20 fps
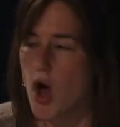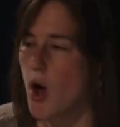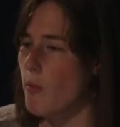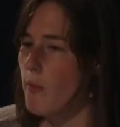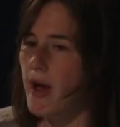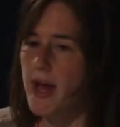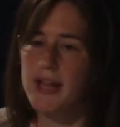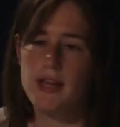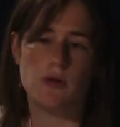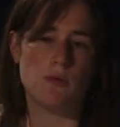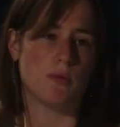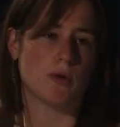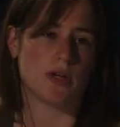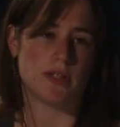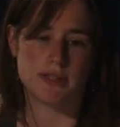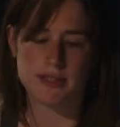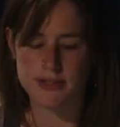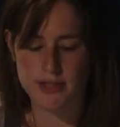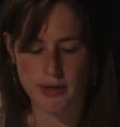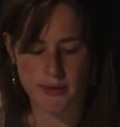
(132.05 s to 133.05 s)
What in the
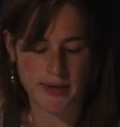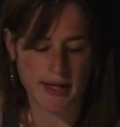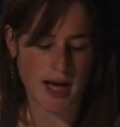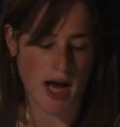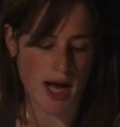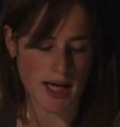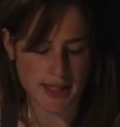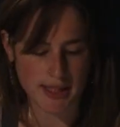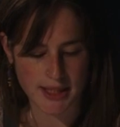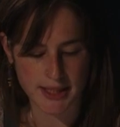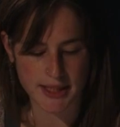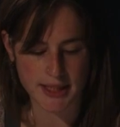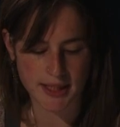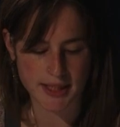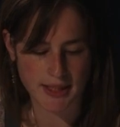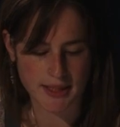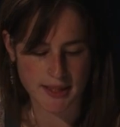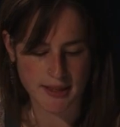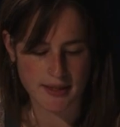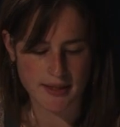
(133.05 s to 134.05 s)
world is going on
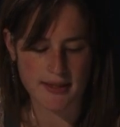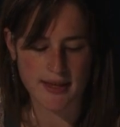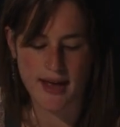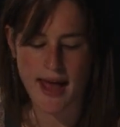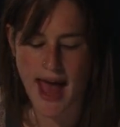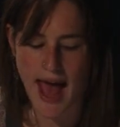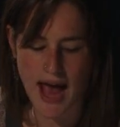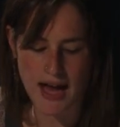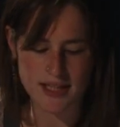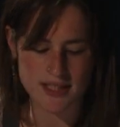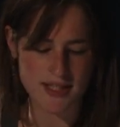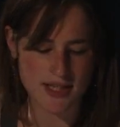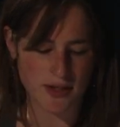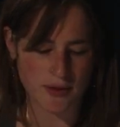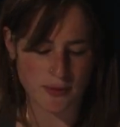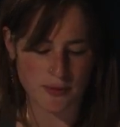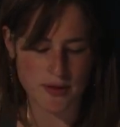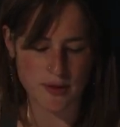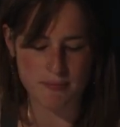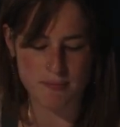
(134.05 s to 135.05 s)
here? Act
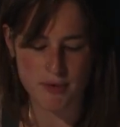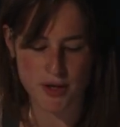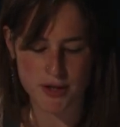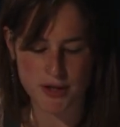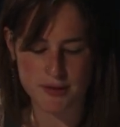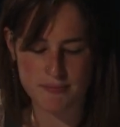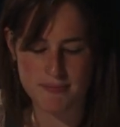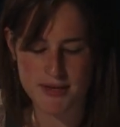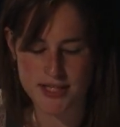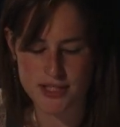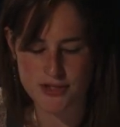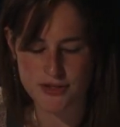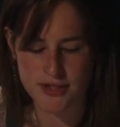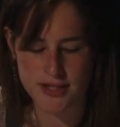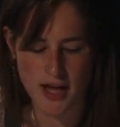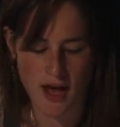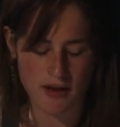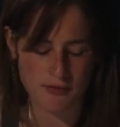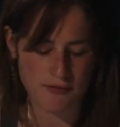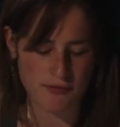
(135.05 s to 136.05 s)
2, the murder mystery
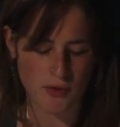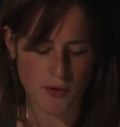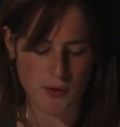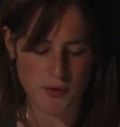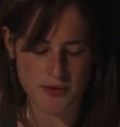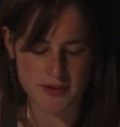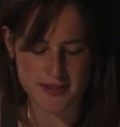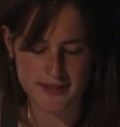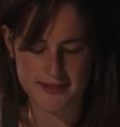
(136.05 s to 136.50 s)
unfolds.